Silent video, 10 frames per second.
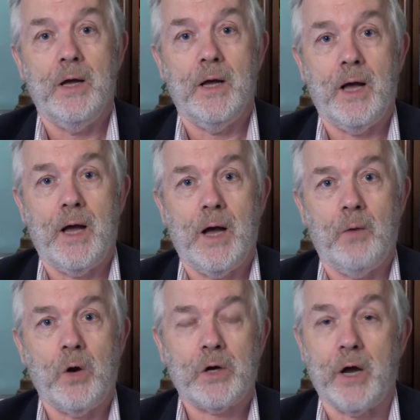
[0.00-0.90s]
Uh,
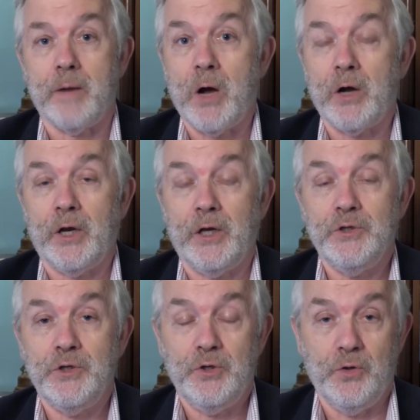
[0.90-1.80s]
what kind of marketing
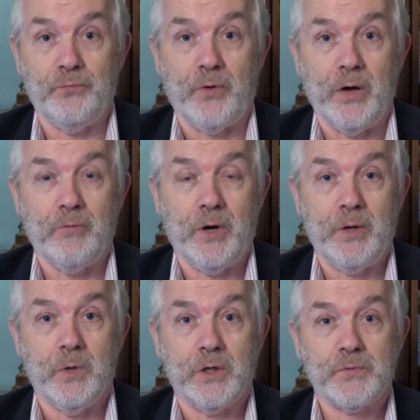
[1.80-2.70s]
do you find really
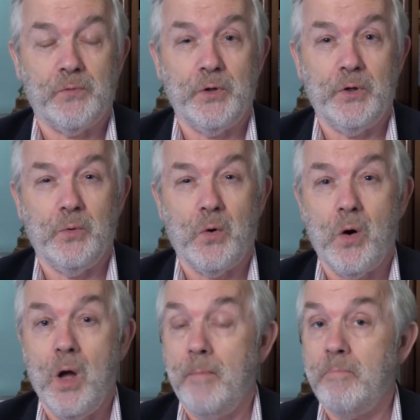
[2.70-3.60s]
works for you? Or
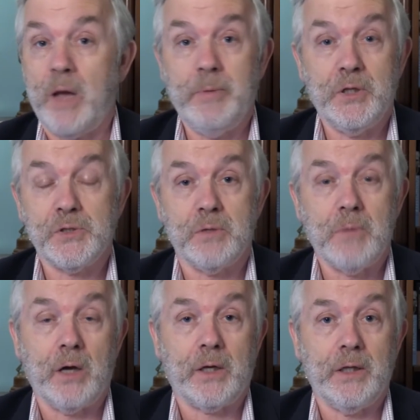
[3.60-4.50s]
maybe there's some
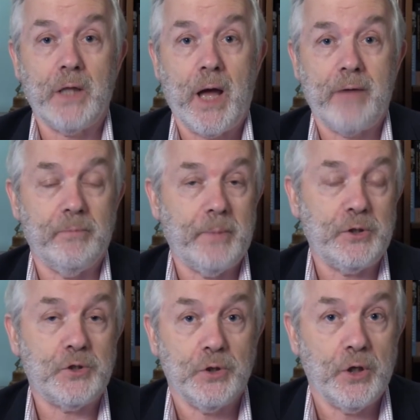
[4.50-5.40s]
marketing that I haven't
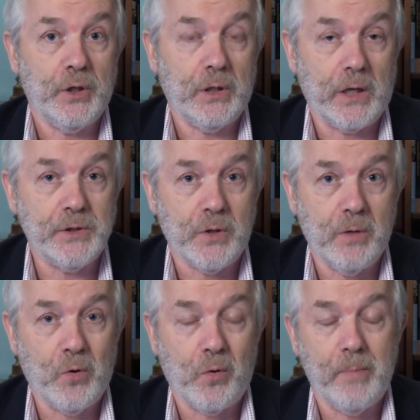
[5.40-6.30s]
mentioned that you'd like to know
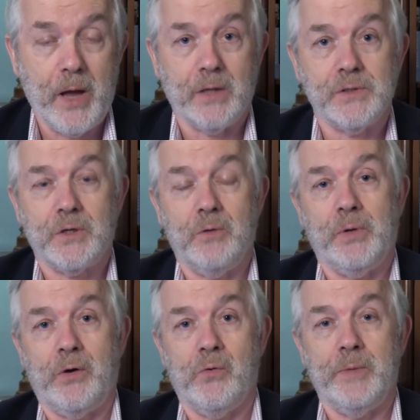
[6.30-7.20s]
more about. So
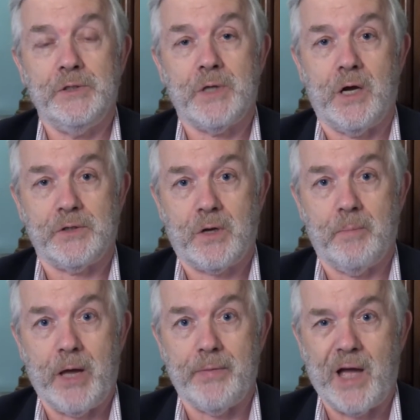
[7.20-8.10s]
by all means, ask
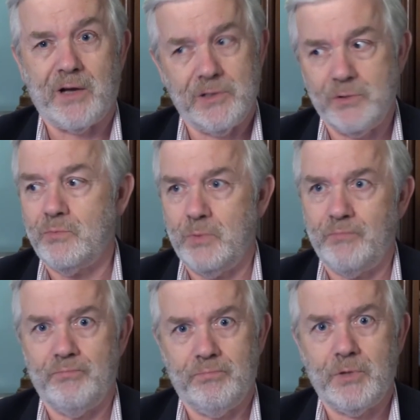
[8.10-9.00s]
about that, because
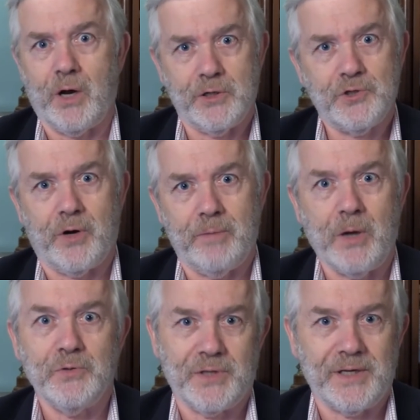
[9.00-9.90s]
we've kind of tried
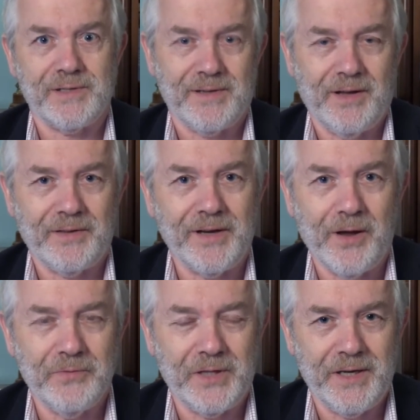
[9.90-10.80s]
most things, I think,
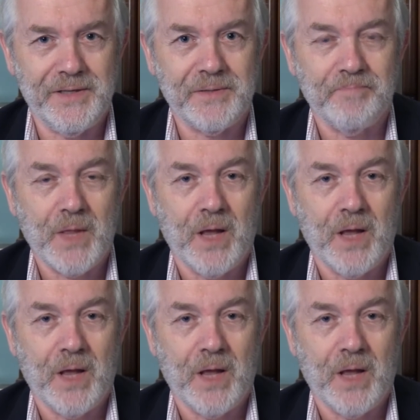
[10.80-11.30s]
over the years.